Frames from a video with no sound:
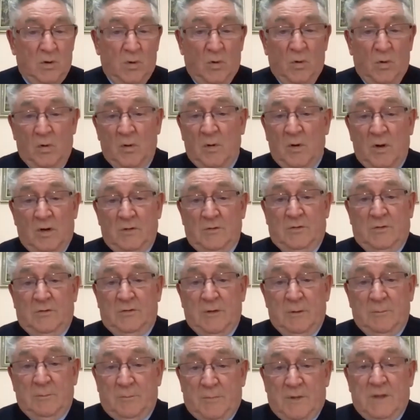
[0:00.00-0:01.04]
or
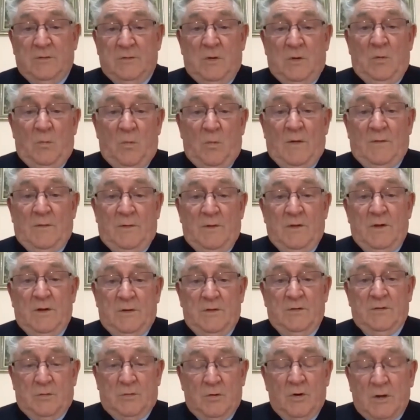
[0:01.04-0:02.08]
simply one
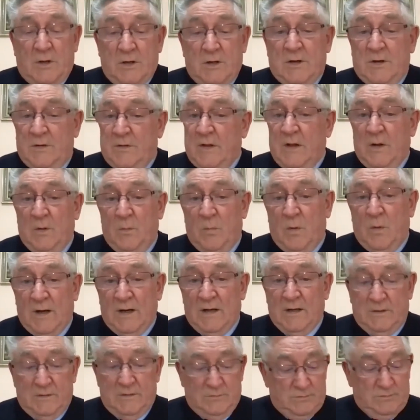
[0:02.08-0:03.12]
that is crooked in their
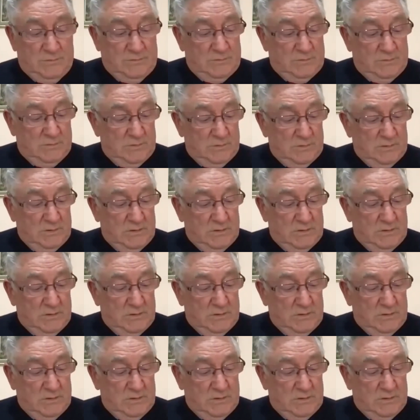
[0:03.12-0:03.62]
ways.